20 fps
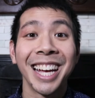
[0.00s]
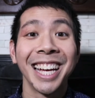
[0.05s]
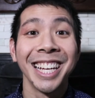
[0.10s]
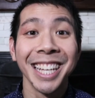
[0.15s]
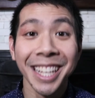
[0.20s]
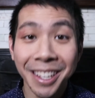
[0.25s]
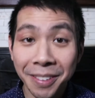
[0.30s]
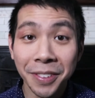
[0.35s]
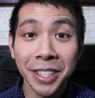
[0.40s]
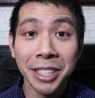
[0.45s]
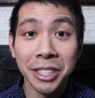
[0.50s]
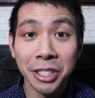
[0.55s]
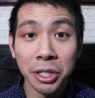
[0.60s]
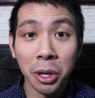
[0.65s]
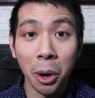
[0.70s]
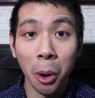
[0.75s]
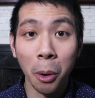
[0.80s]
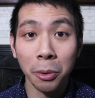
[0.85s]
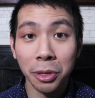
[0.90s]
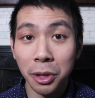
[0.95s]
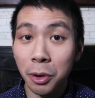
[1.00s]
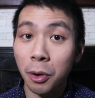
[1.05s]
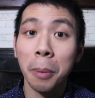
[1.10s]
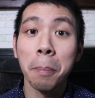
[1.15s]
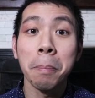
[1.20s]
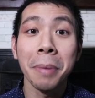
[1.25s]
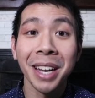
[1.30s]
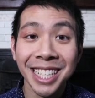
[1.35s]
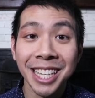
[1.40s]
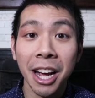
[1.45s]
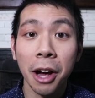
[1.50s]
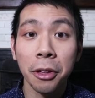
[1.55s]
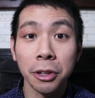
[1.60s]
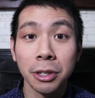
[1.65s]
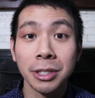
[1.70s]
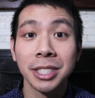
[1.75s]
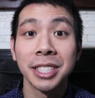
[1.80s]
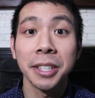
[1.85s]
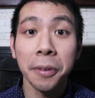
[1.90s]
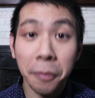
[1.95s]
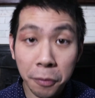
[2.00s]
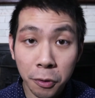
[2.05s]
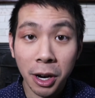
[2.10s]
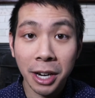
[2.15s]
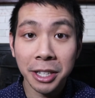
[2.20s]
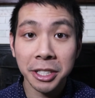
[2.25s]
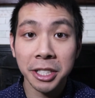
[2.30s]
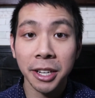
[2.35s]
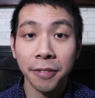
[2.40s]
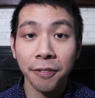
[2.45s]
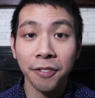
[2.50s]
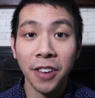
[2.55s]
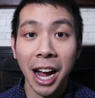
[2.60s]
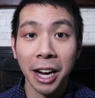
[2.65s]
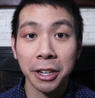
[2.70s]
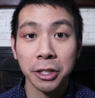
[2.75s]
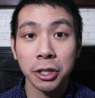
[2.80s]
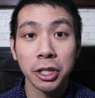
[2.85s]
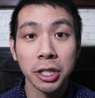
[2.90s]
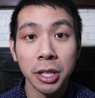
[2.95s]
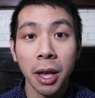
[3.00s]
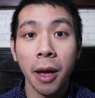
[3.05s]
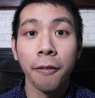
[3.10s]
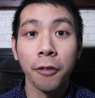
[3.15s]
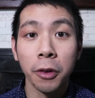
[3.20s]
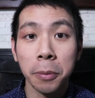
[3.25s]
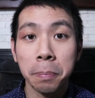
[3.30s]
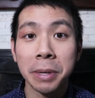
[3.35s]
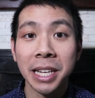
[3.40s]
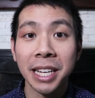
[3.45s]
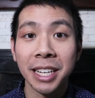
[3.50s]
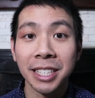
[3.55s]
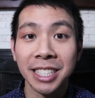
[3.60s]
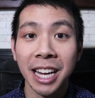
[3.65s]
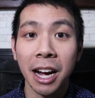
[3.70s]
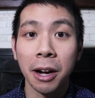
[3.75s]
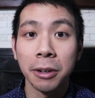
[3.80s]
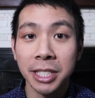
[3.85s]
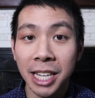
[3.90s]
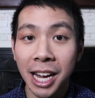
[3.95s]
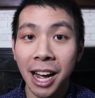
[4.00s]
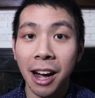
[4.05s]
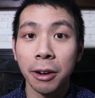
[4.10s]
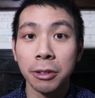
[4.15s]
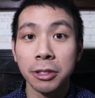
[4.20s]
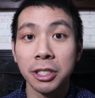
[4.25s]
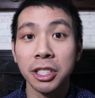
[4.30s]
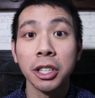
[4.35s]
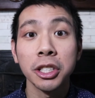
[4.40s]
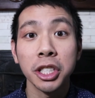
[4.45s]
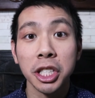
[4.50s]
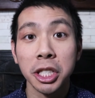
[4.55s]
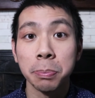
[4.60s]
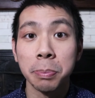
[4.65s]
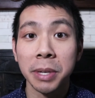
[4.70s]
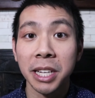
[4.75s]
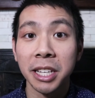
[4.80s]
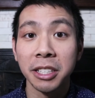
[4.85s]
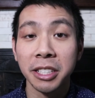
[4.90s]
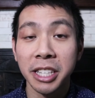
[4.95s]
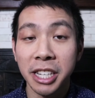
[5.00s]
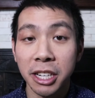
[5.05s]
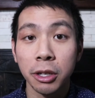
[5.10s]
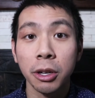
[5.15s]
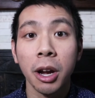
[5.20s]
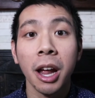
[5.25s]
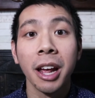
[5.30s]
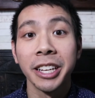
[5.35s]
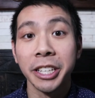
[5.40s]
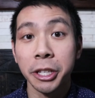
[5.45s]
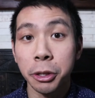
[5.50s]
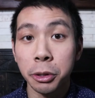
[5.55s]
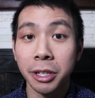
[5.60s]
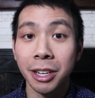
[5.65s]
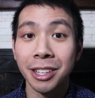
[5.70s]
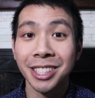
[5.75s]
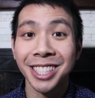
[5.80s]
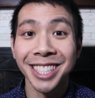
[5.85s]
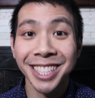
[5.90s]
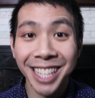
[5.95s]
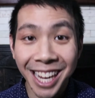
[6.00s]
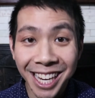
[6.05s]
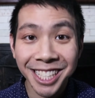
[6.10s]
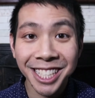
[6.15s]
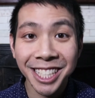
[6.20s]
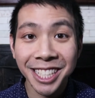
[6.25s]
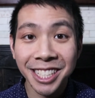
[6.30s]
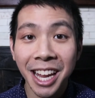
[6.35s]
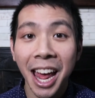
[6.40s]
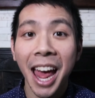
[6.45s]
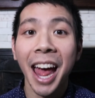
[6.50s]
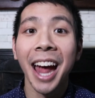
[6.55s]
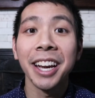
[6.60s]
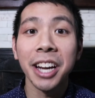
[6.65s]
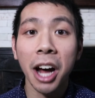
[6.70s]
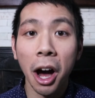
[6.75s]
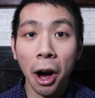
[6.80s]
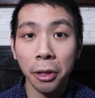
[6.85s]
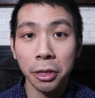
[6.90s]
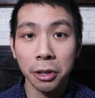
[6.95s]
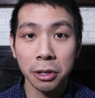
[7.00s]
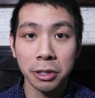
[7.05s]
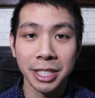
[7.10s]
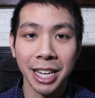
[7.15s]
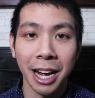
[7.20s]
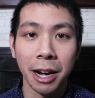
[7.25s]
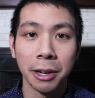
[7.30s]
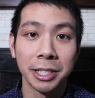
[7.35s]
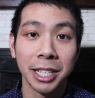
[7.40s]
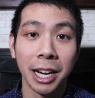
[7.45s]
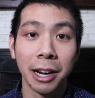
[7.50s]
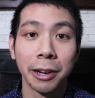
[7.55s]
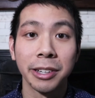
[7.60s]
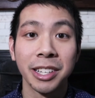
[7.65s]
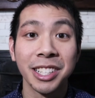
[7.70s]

Even so, there are many other differentiating factors for being downtown, such as being near Union Station and other downtown